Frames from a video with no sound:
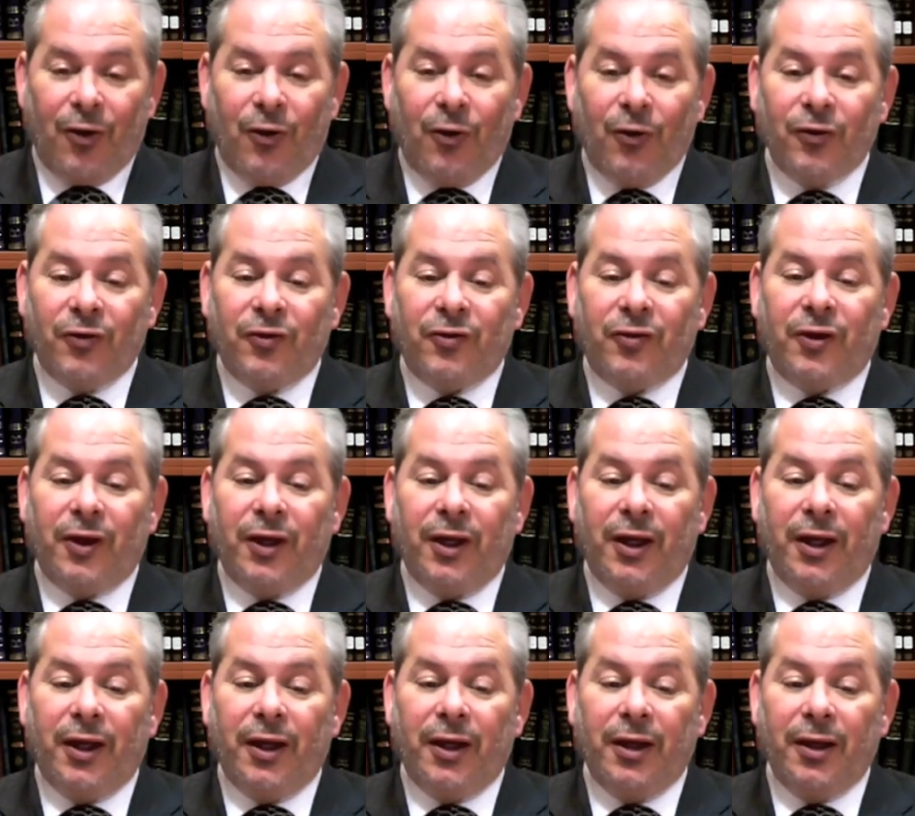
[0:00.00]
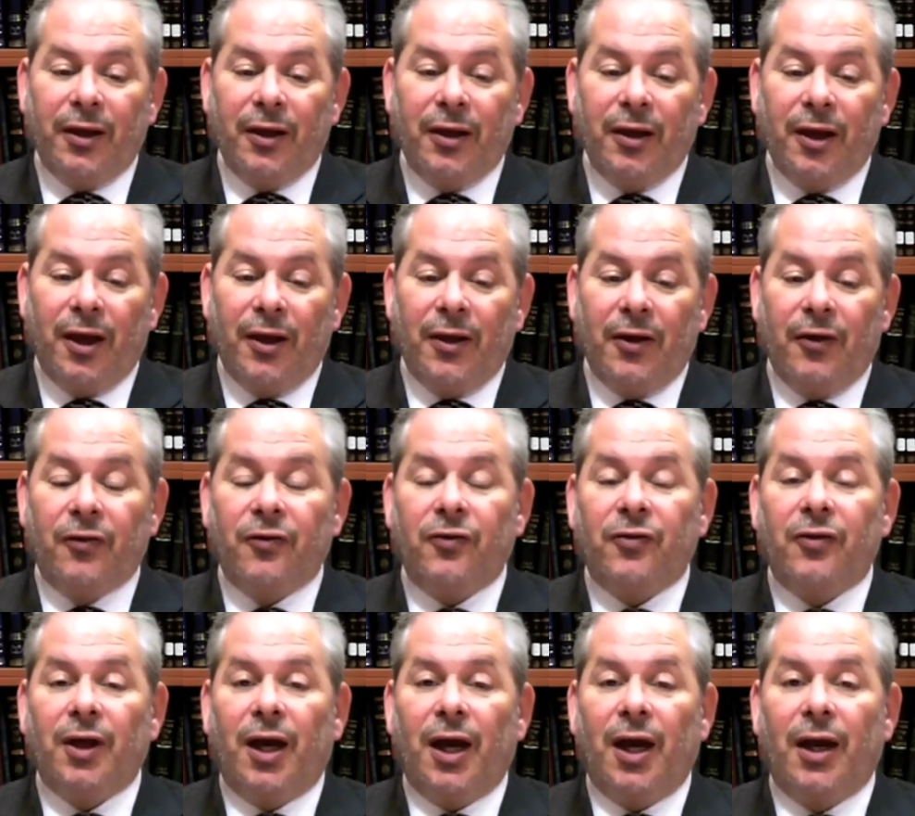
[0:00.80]
or seeing an
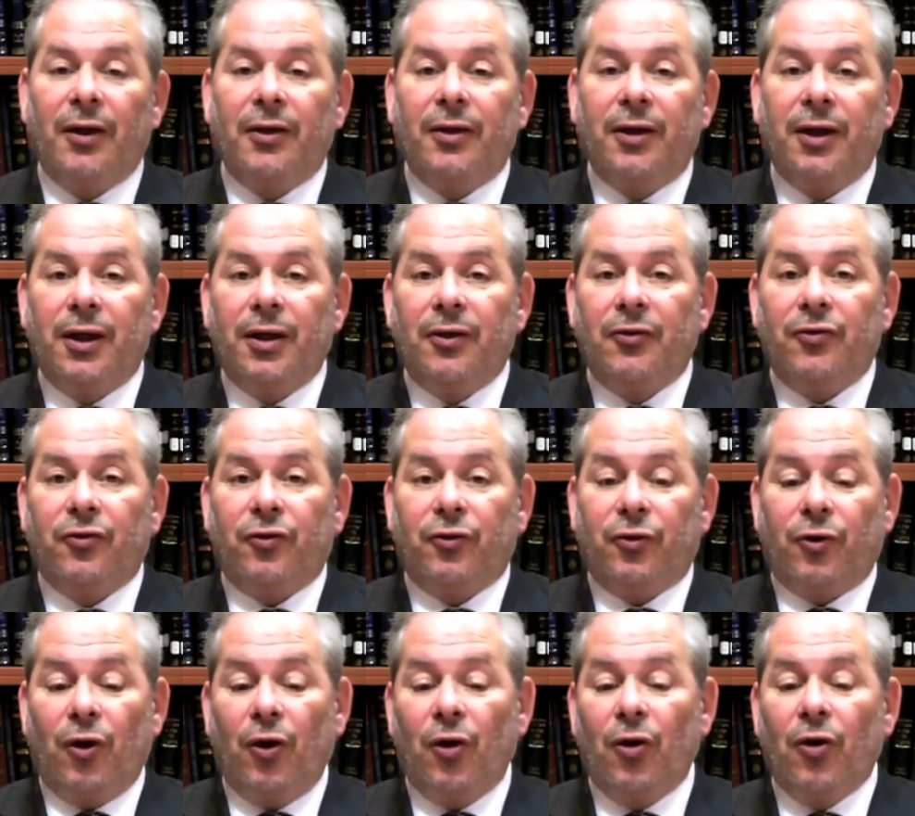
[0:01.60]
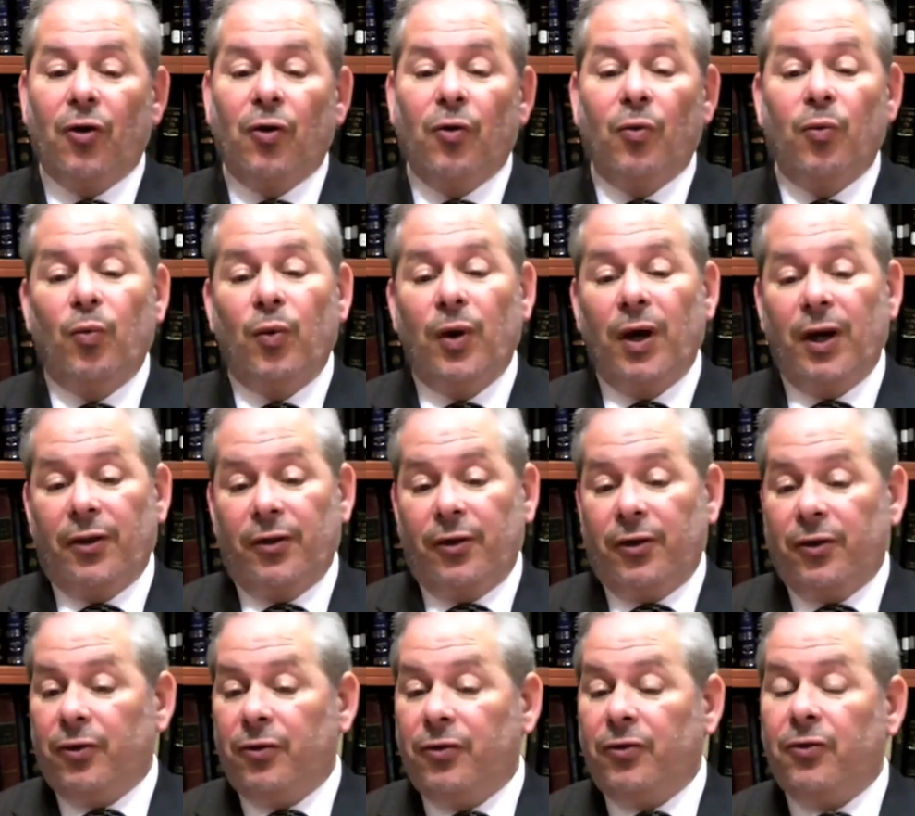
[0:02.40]
outstanding scholar,
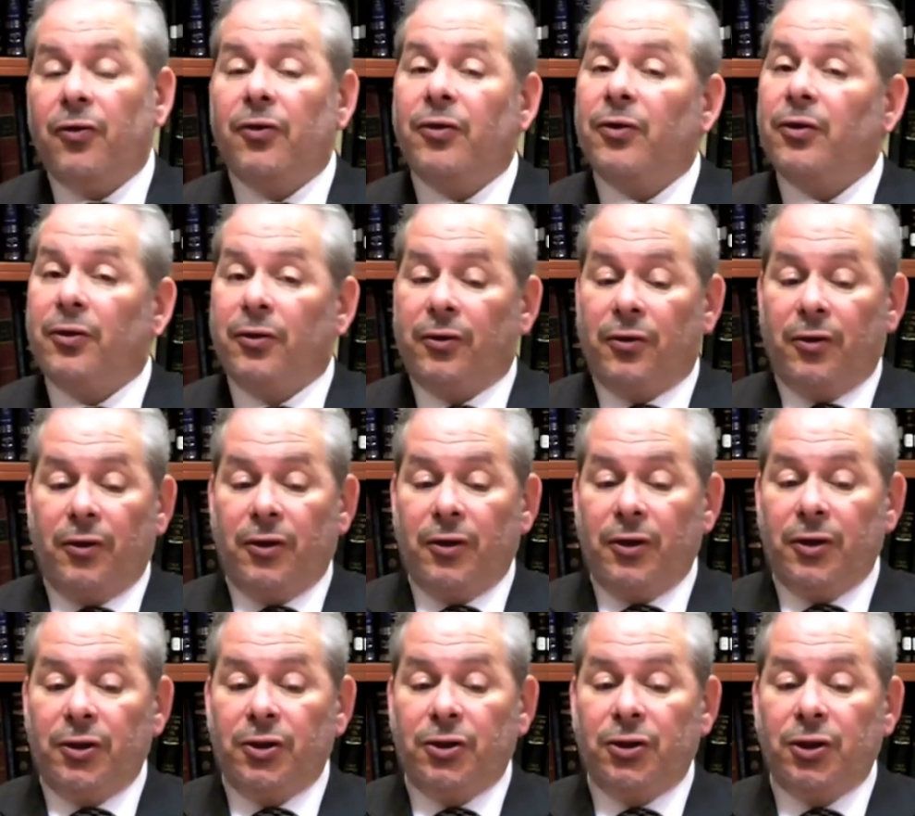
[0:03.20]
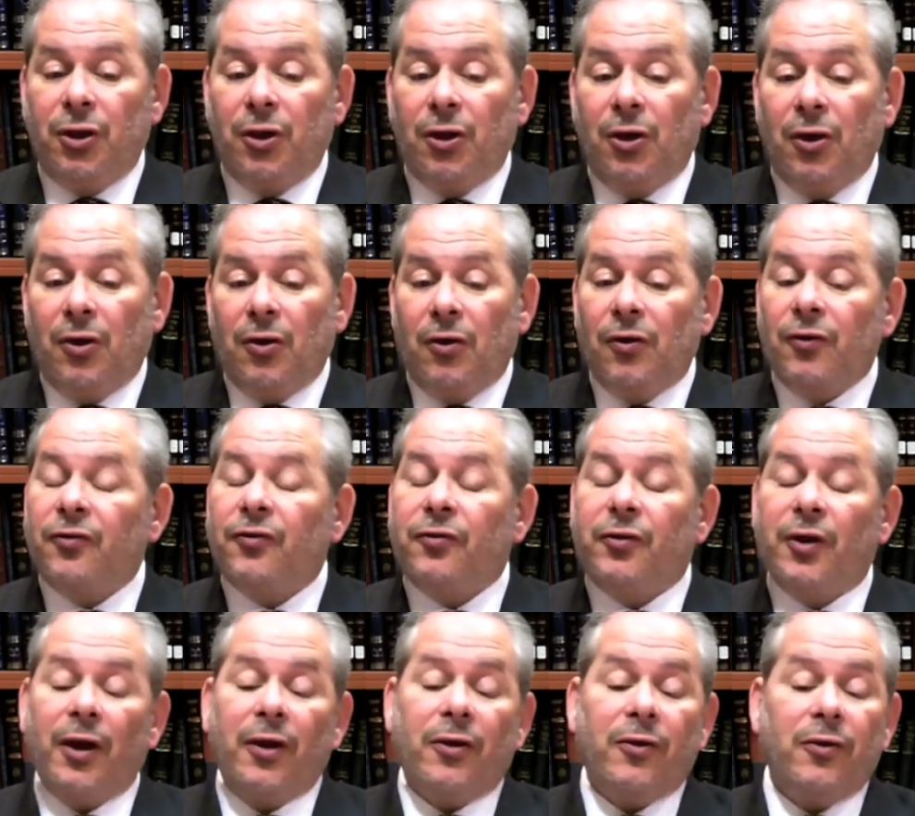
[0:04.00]
whether in Torah knowledge or
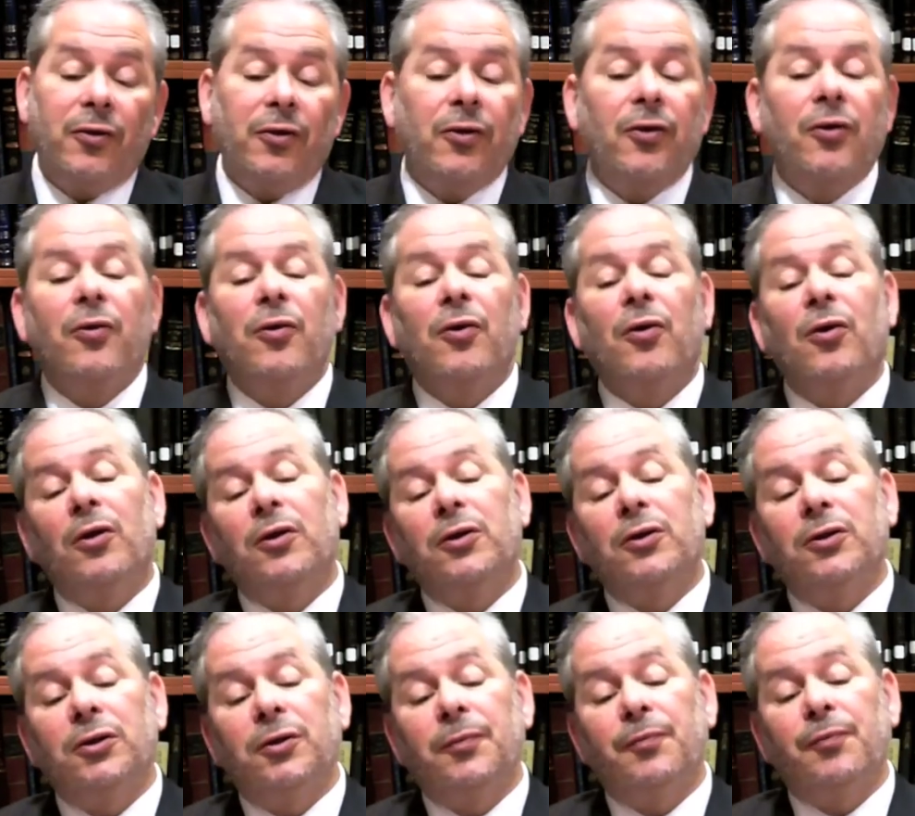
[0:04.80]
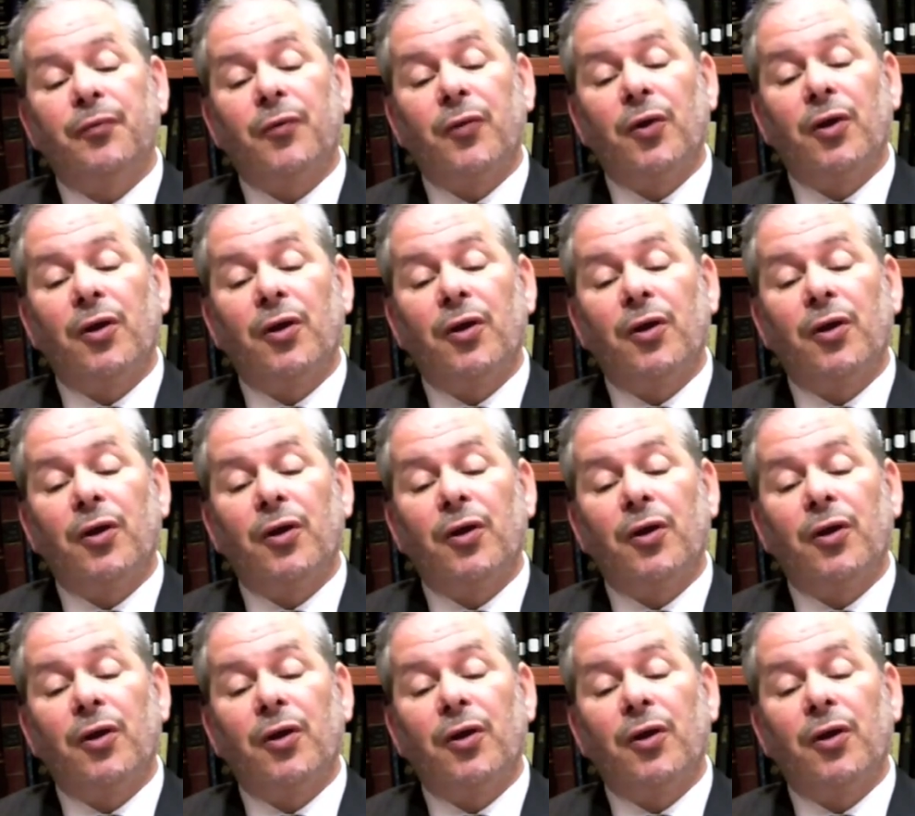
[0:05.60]
secular knowledge,